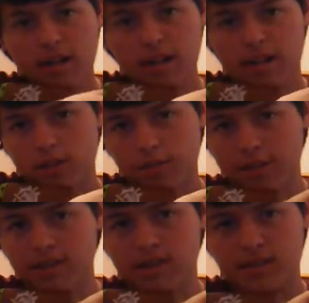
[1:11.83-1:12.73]
like the
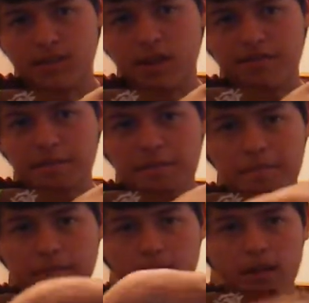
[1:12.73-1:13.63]
springs and stuff.
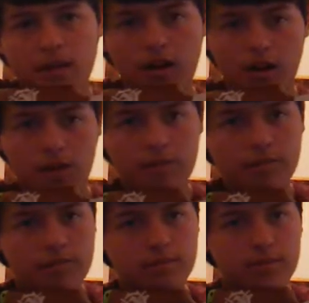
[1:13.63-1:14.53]
But
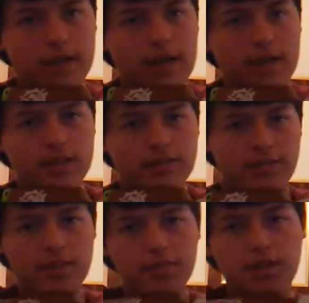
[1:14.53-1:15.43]
yeah, it's
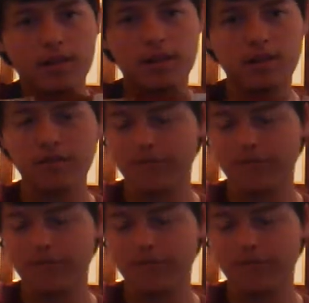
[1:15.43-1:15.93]
a good